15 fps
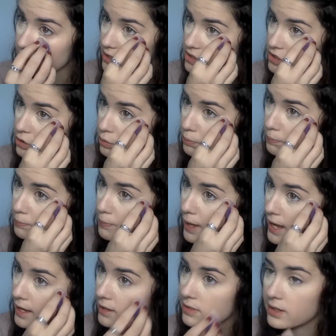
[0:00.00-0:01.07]
to
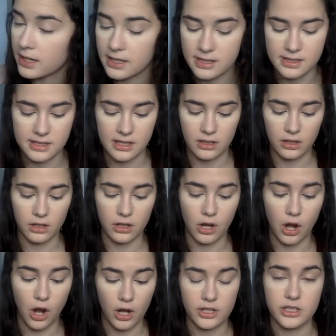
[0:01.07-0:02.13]
bake the concealer
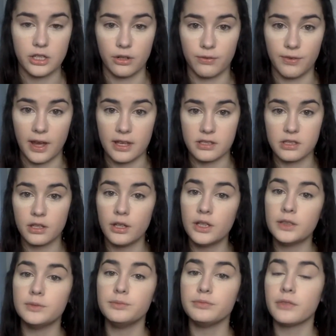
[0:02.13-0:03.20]
onto your face.
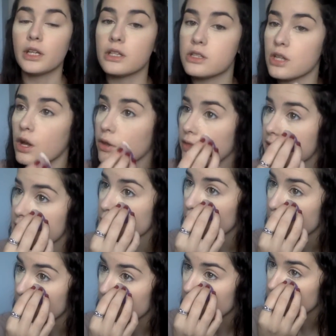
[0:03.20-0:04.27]
So this
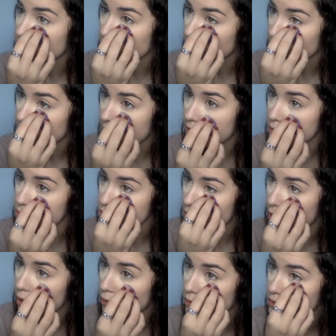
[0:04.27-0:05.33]
will make sure that you
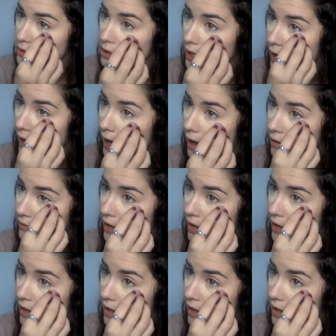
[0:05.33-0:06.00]
don't have